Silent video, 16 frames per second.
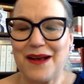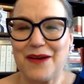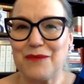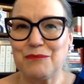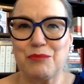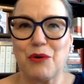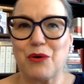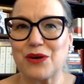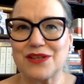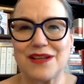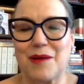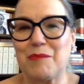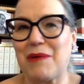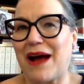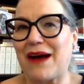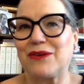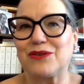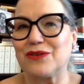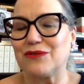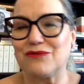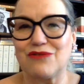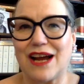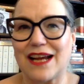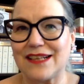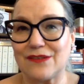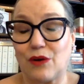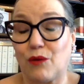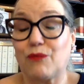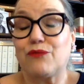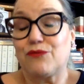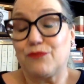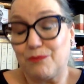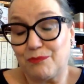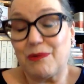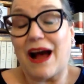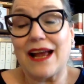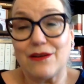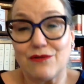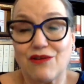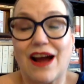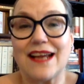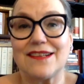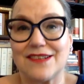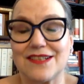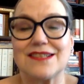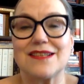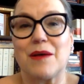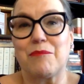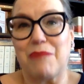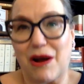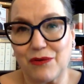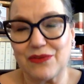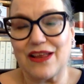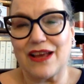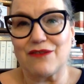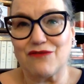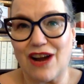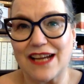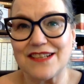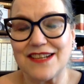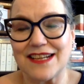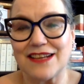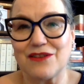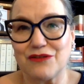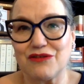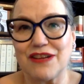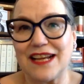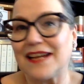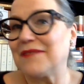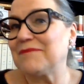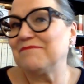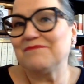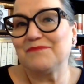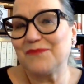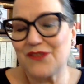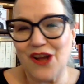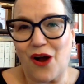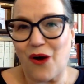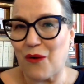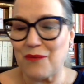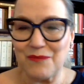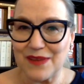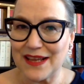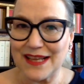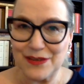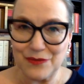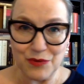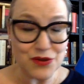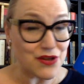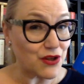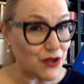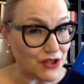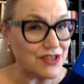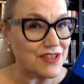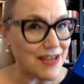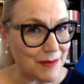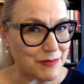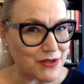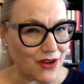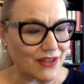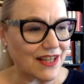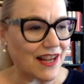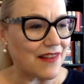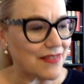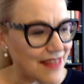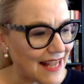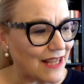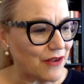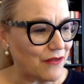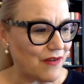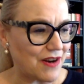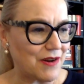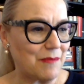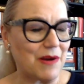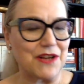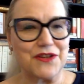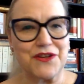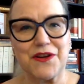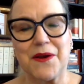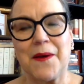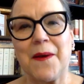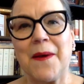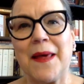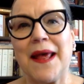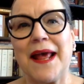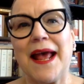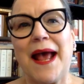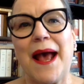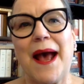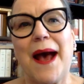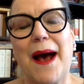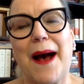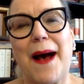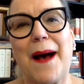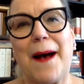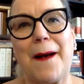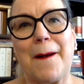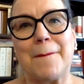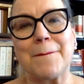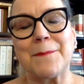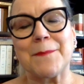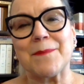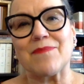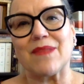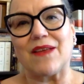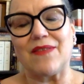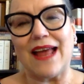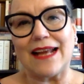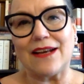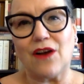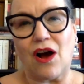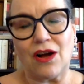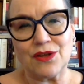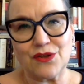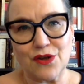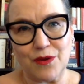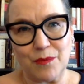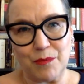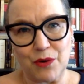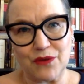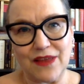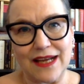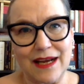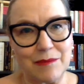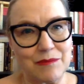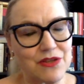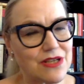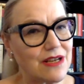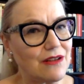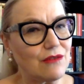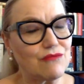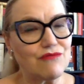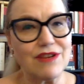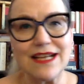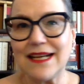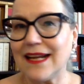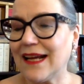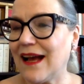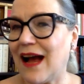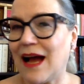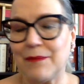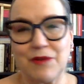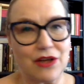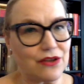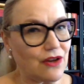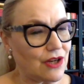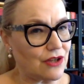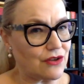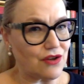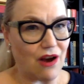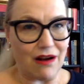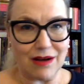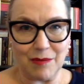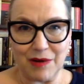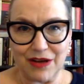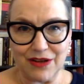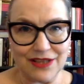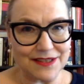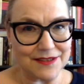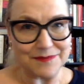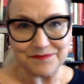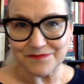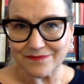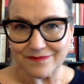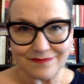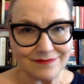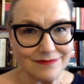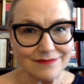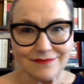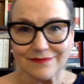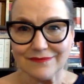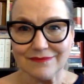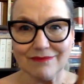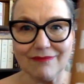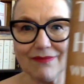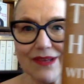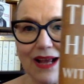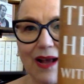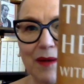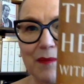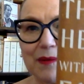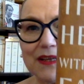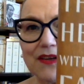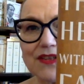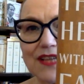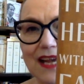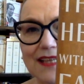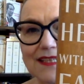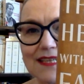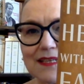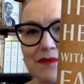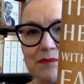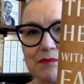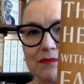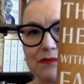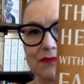books about write of by writers about their writing career. So it was a good tip, Sonya. Thank you very much. Um, then on to the book that I'm still reading. I'm not going to talk about it uh, because I didn't.